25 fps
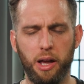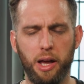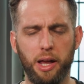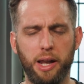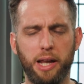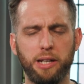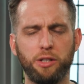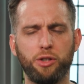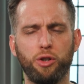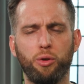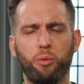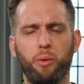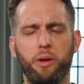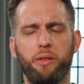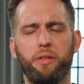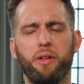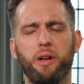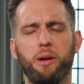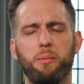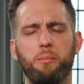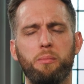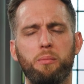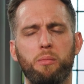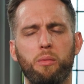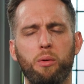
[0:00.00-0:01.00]
And as you're with
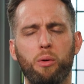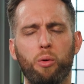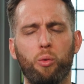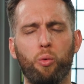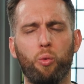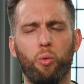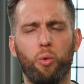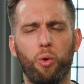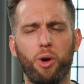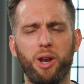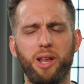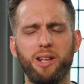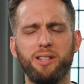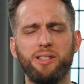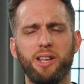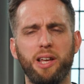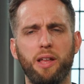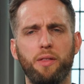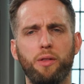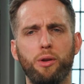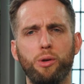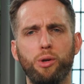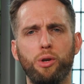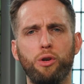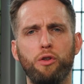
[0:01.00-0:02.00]
him, what is
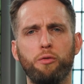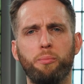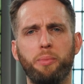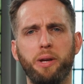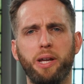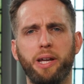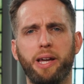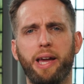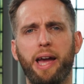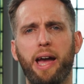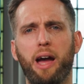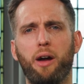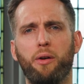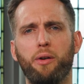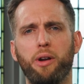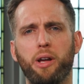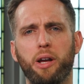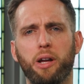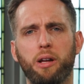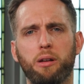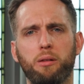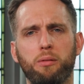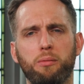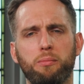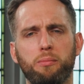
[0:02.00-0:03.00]
it that you've been
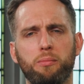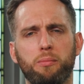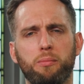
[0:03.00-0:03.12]
carrying